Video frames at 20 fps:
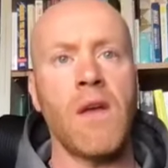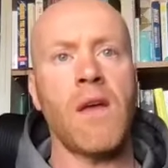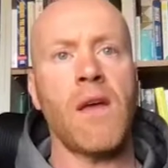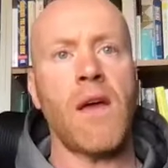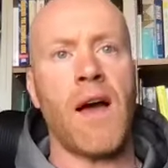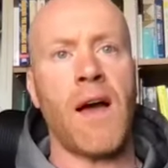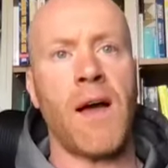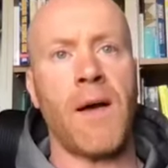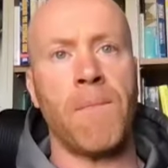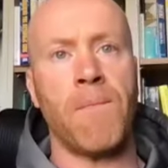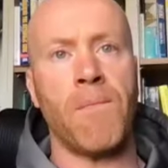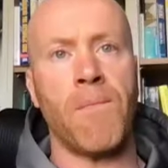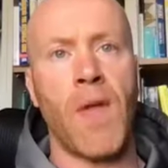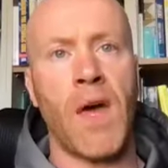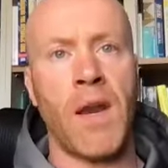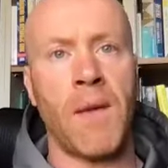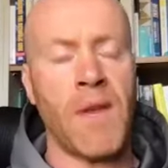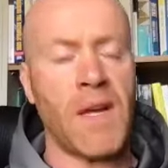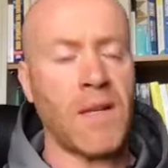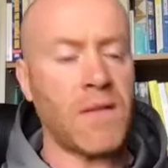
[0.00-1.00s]
And
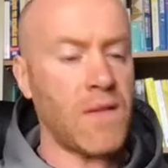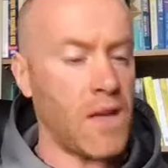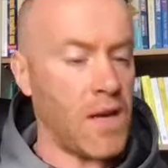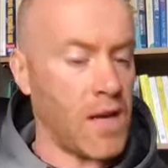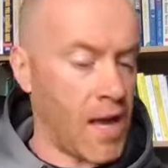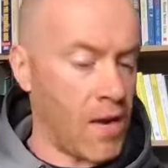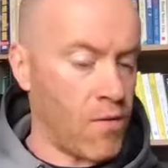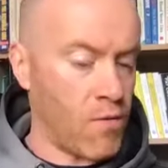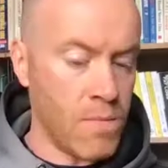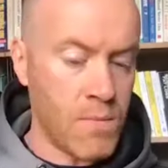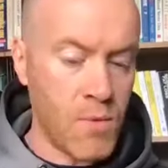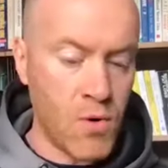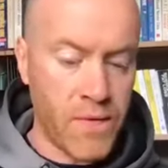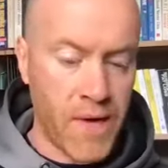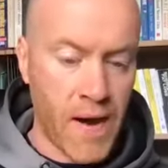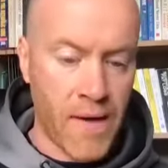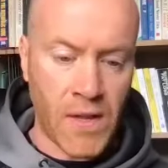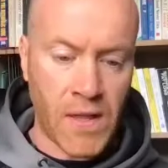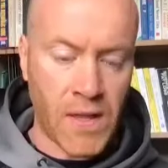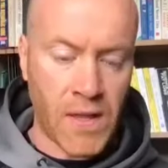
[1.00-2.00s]
I'm not saying, again, remove
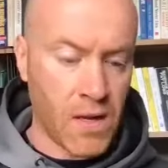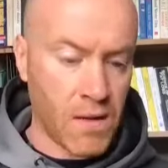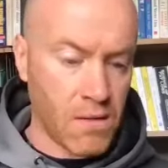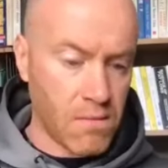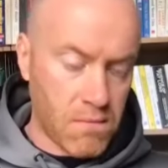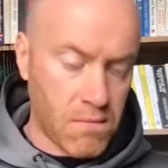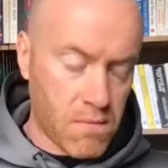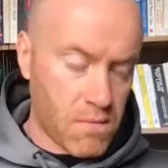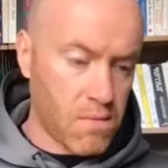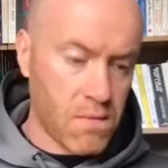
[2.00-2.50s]
everything.